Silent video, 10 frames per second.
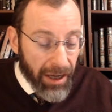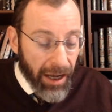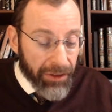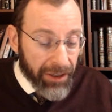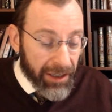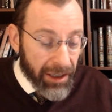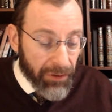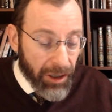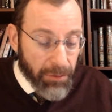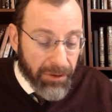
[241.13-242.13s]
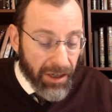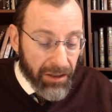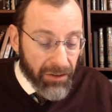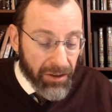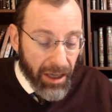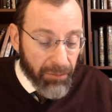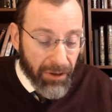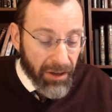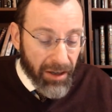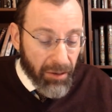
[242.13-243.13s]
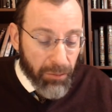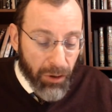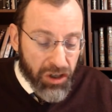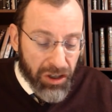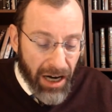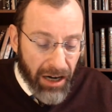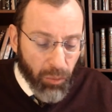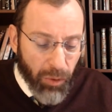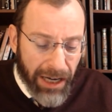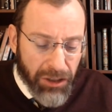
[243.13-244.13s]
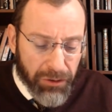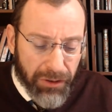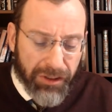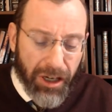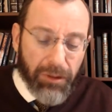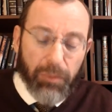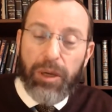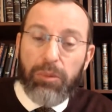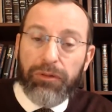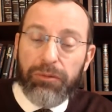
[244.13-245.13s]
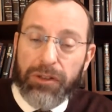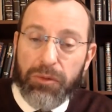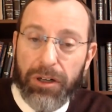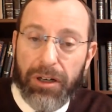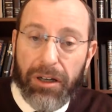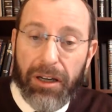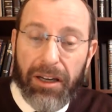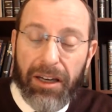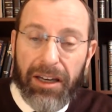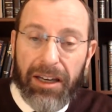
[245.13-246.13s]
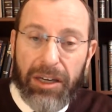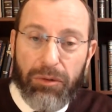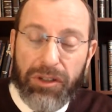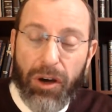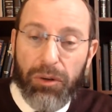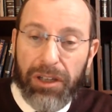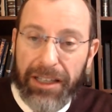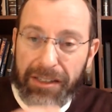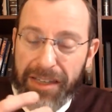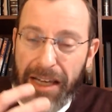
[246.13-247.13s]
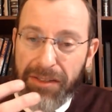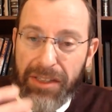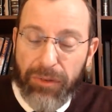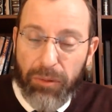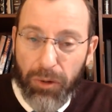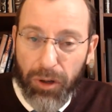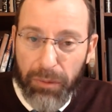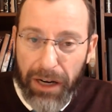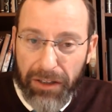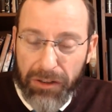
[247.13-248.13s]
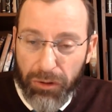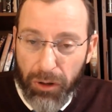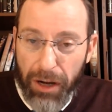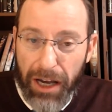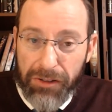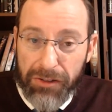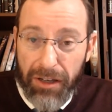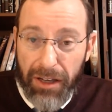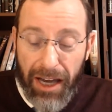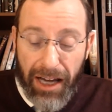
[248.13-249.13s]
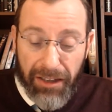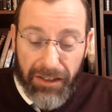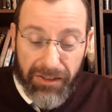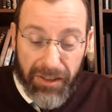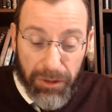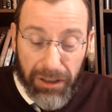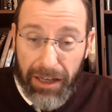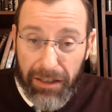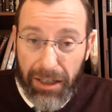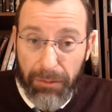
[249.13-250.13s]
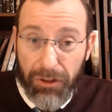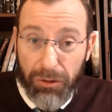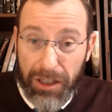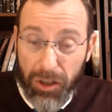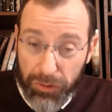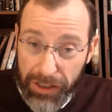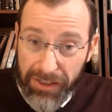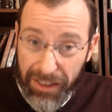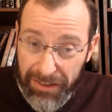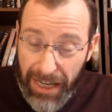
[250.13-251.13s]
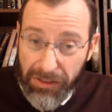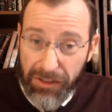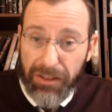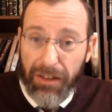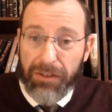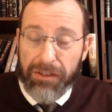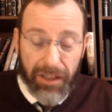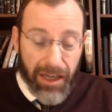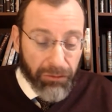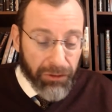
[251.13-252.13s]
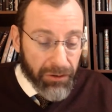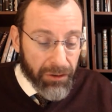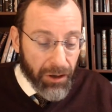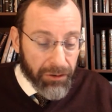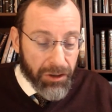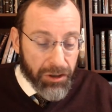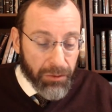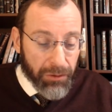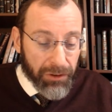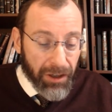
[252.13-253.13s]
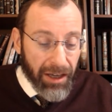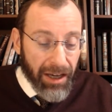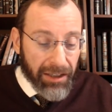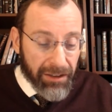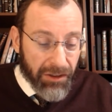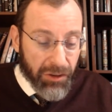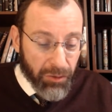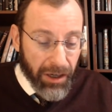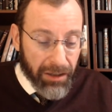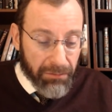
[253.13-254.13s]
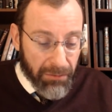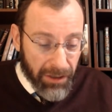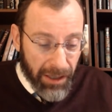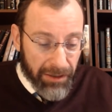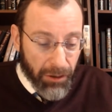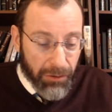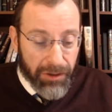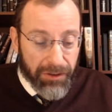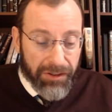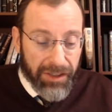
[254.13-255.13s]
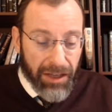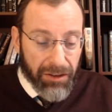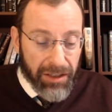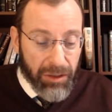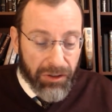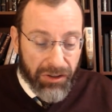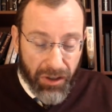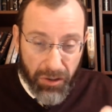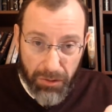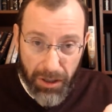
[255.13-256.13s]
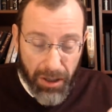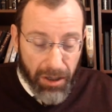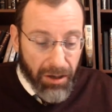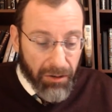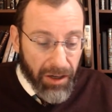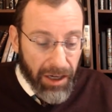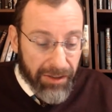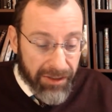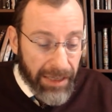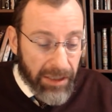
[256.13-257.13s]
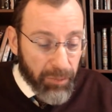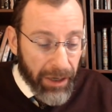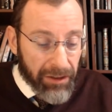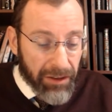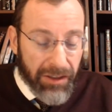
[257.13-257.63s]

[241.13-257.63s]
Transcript: And the king of Egypt said to them, Moshe and Aaron, why did you disturb the people from its work? He was only incensed even more by this request, and this stimulated him to increase the intensity of the slavery on the Jews. And this is where it then goes on to say that he was so incensed by this.